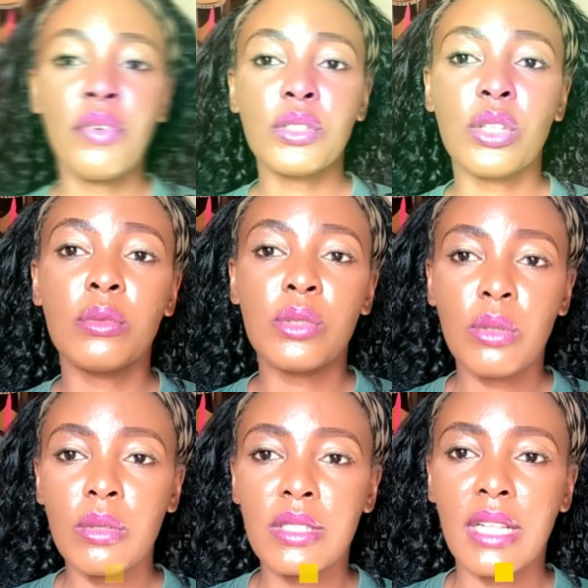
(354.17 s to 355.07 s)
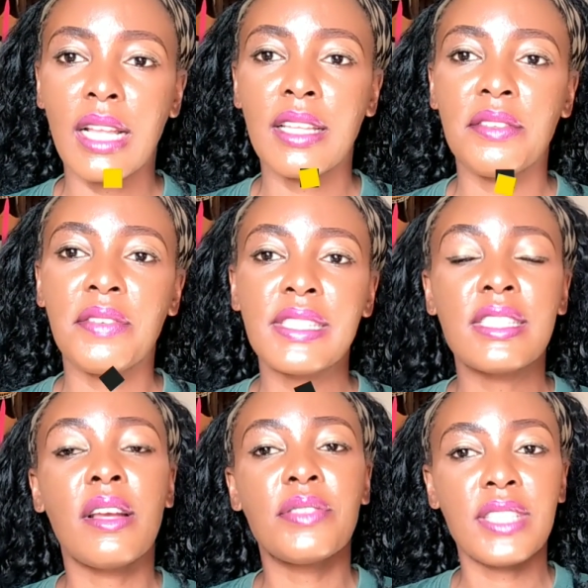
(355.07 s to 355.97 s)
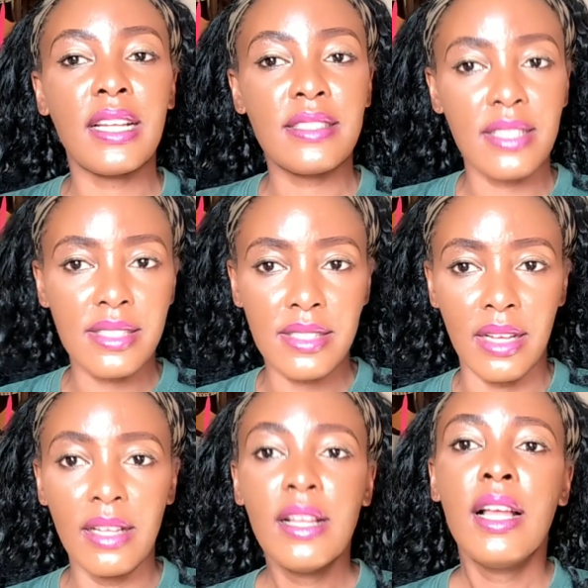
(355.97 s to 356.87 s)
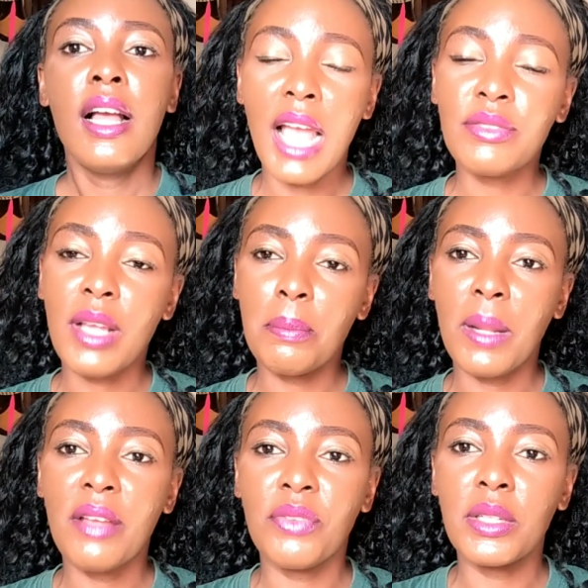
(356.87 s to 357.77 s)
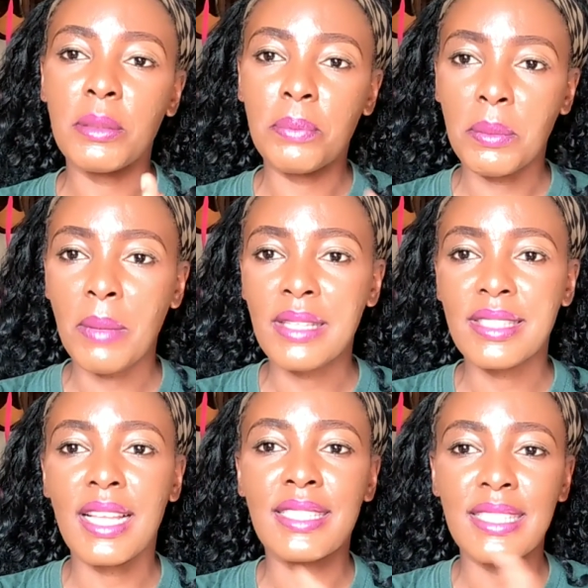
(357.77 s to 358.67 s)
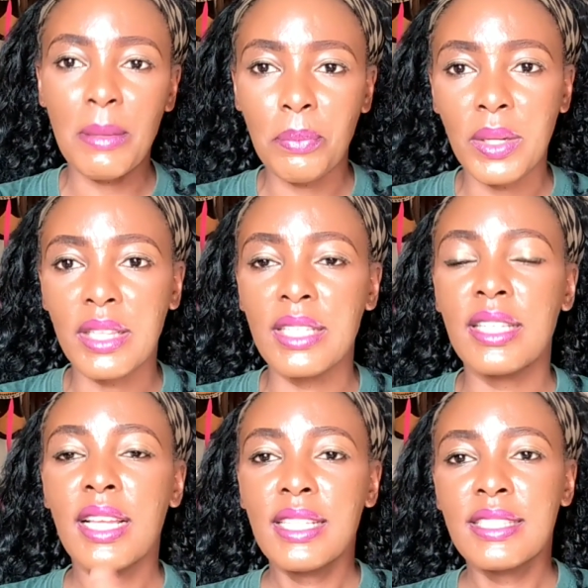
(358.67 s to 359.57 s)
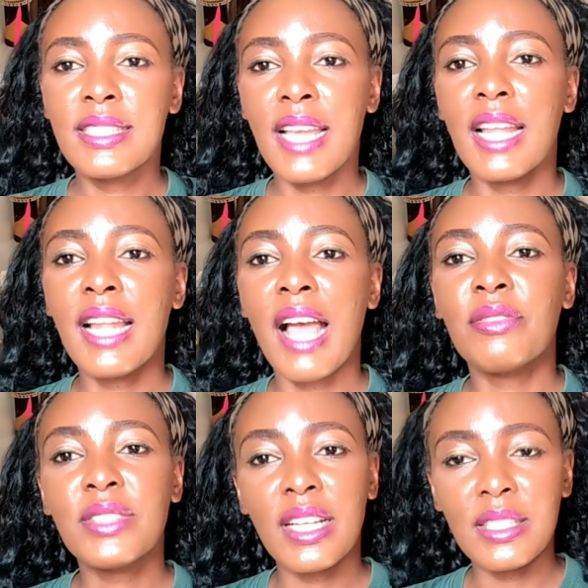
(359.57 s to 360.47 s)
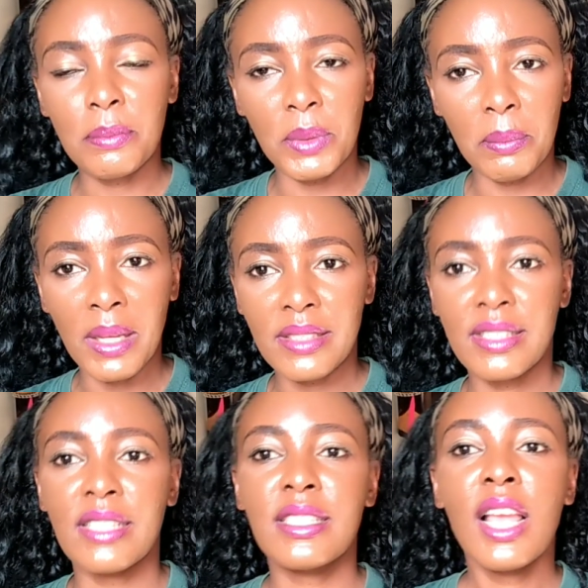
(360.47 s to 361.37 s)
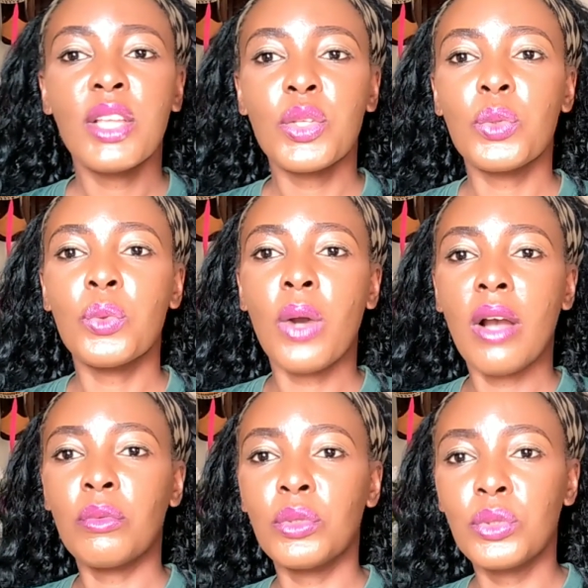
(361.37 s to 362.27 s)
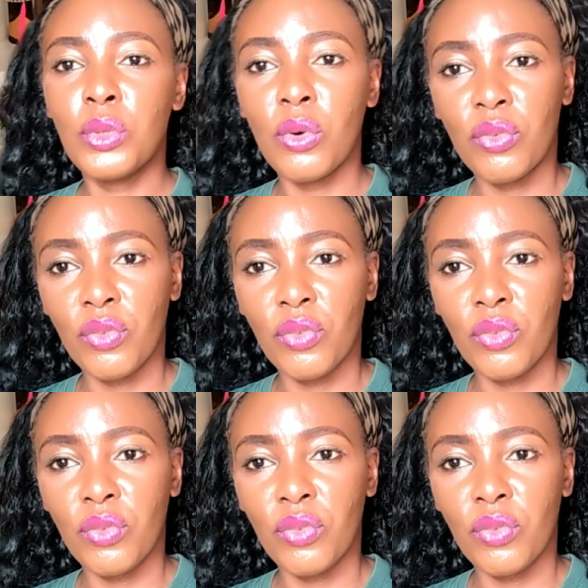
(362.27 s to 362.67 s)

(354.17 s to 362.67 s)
for some schools like University of Chichester, you have to apply for the pre-masters separately. Then after the pre-masters, you would go